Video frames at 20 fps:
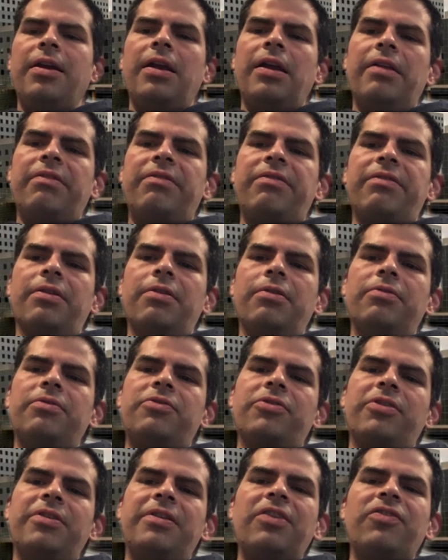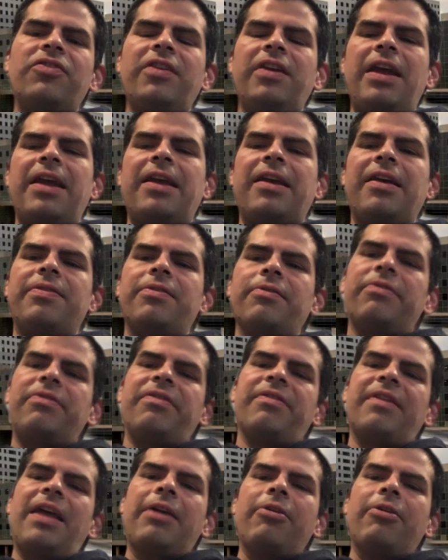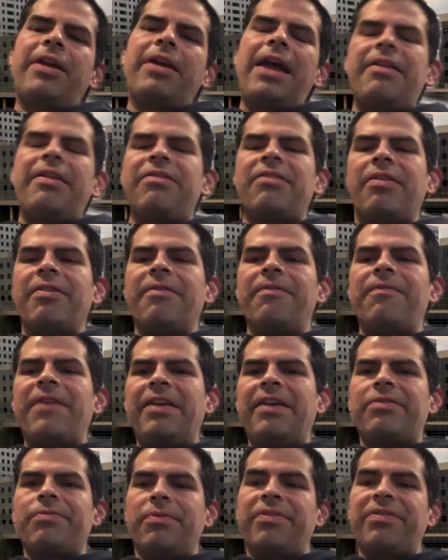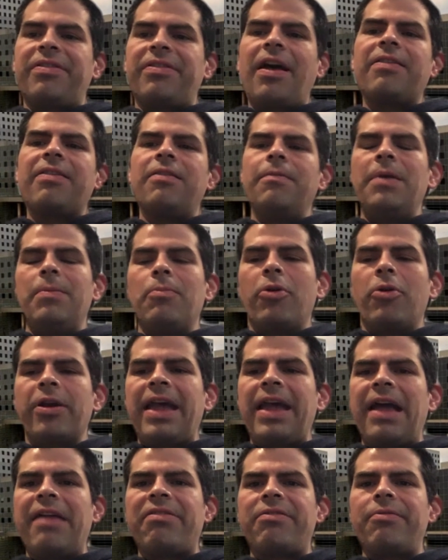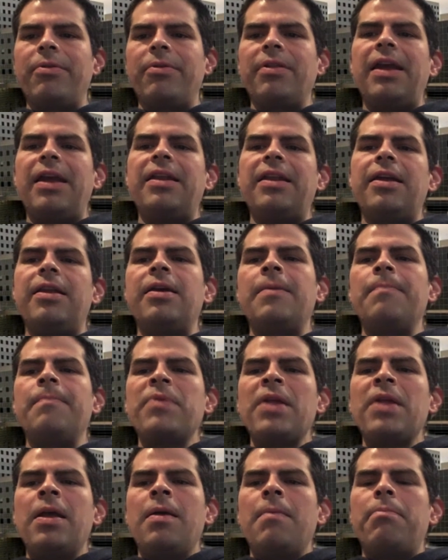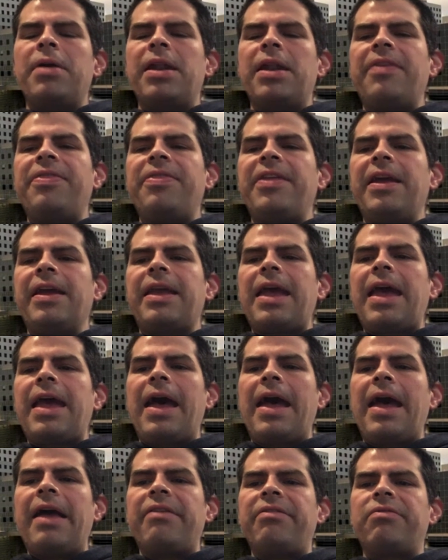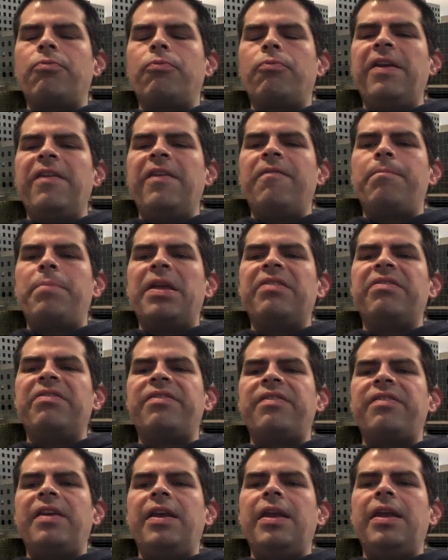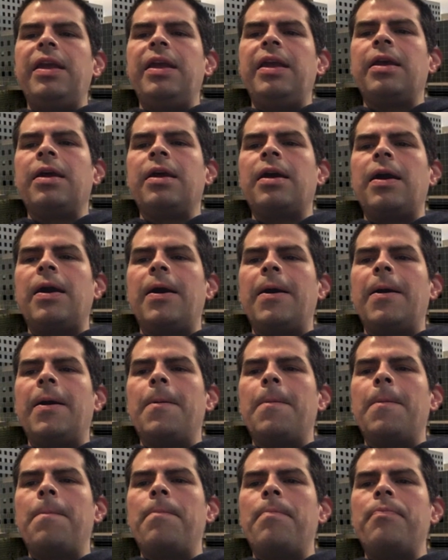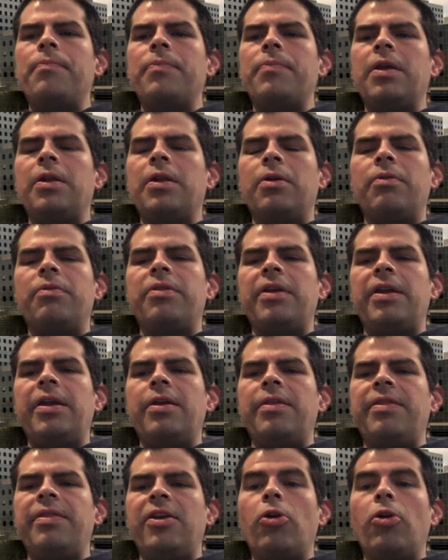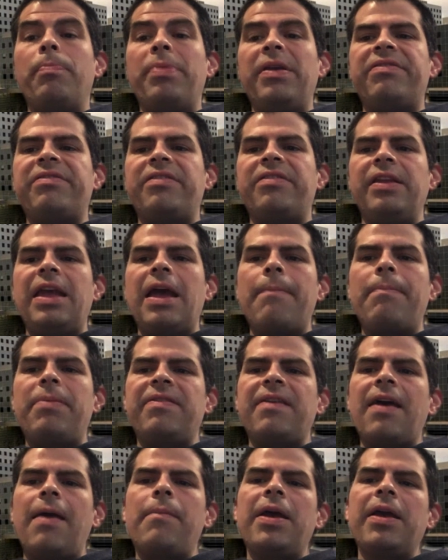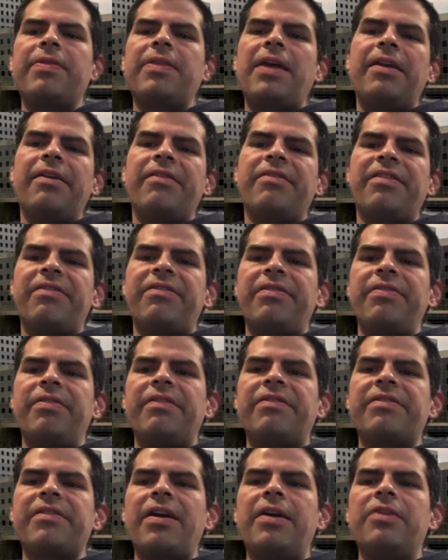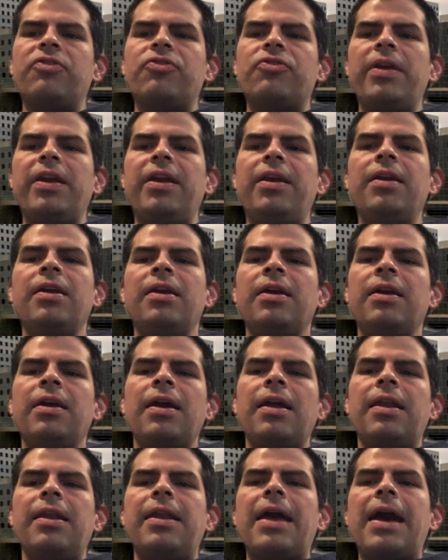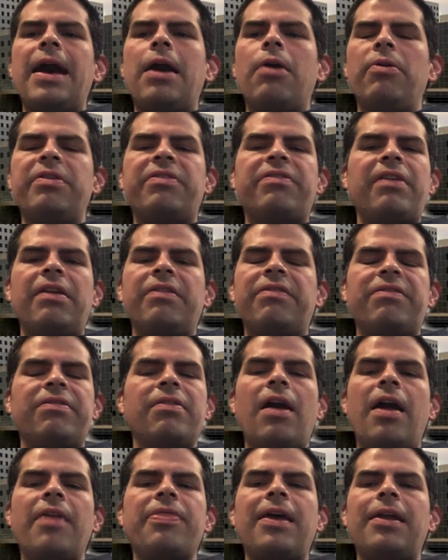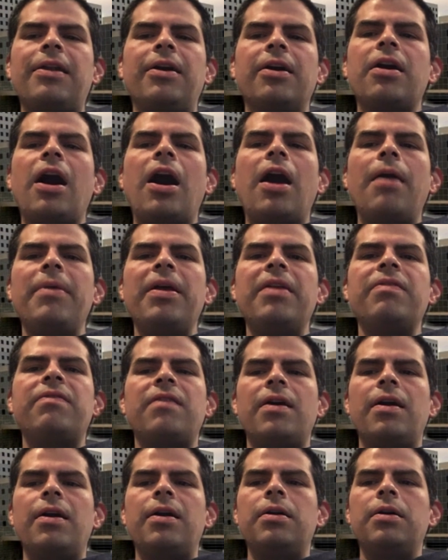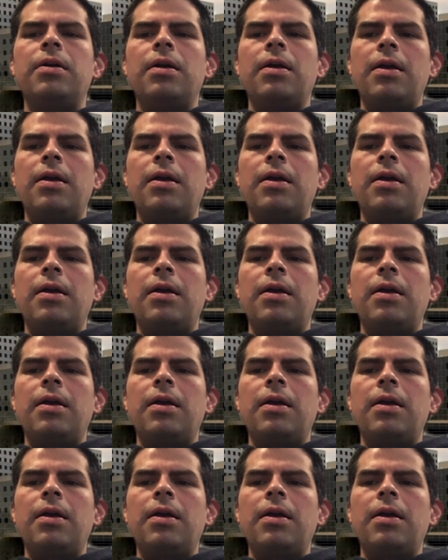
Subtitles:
And so traditionally, acanthosis nigricans on the face was thought to be more cancer related. But I think as we've been seeing, the obesity epidemic that exists in this country, now it's not that uncommon to